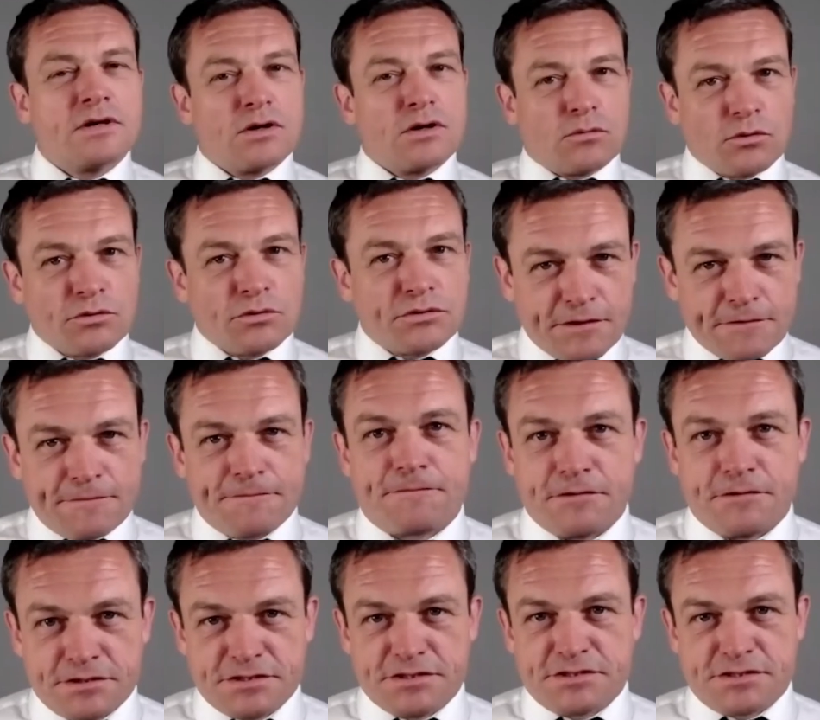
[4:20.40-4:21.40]
What
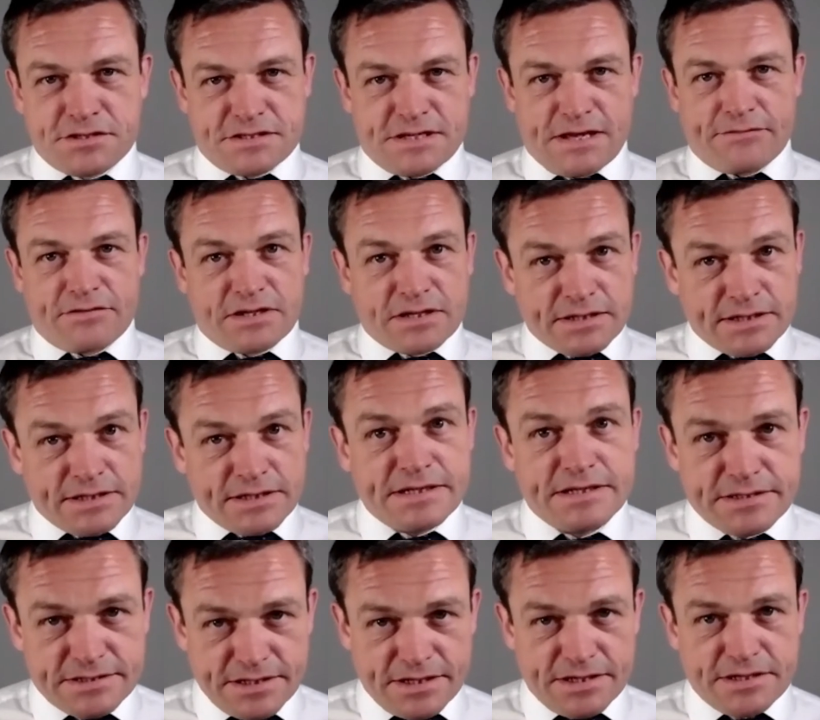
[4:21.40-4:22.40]
difference does having
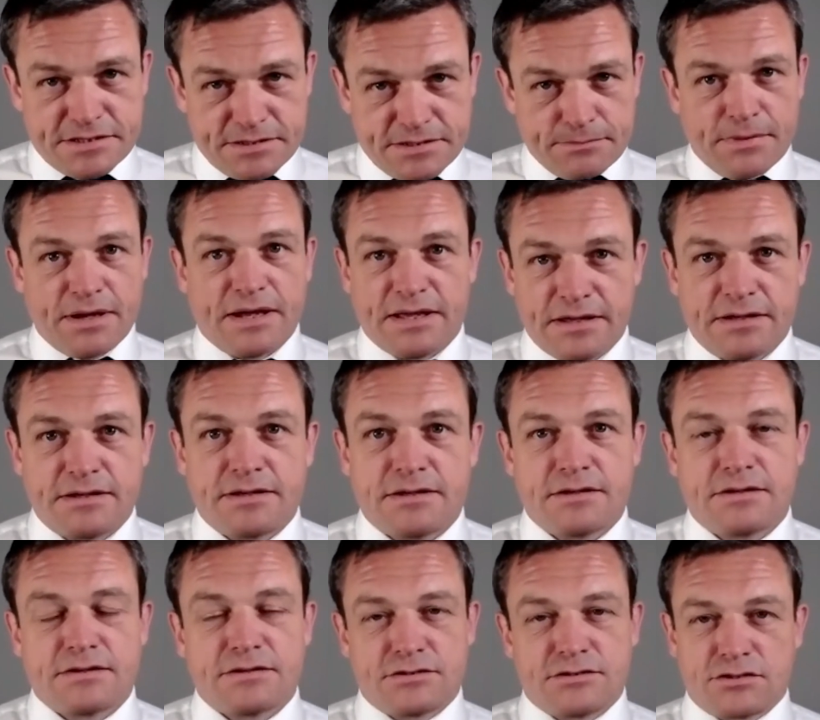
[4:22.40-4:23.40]
clean data make
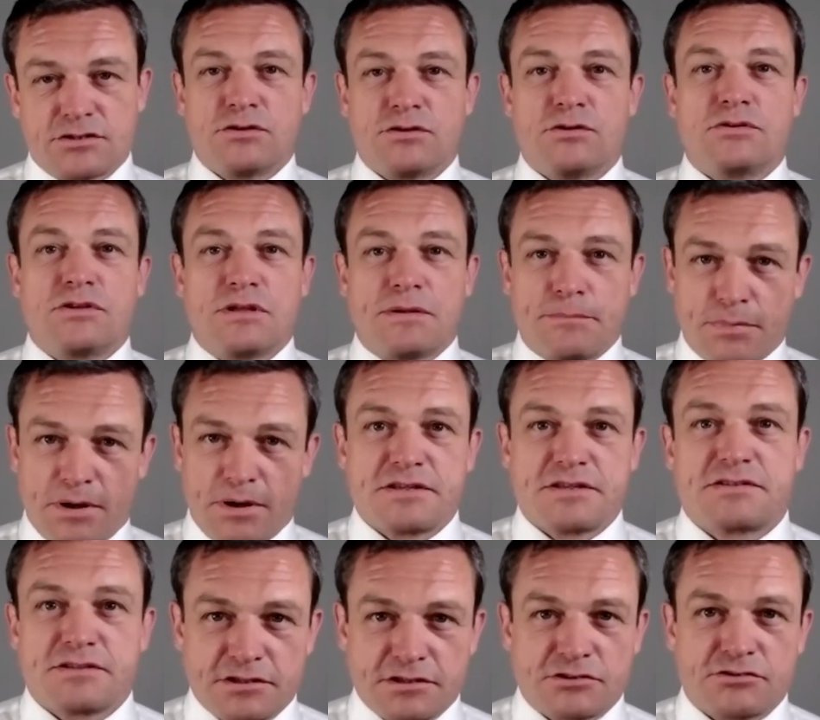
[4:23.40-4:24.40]
to the
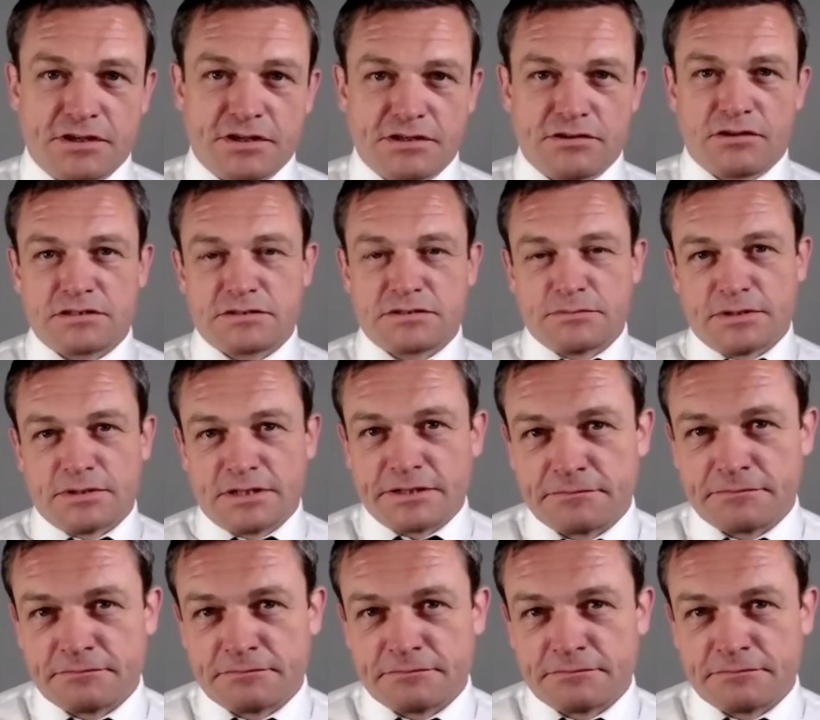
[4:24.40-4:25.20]
buy-side trader ultimately?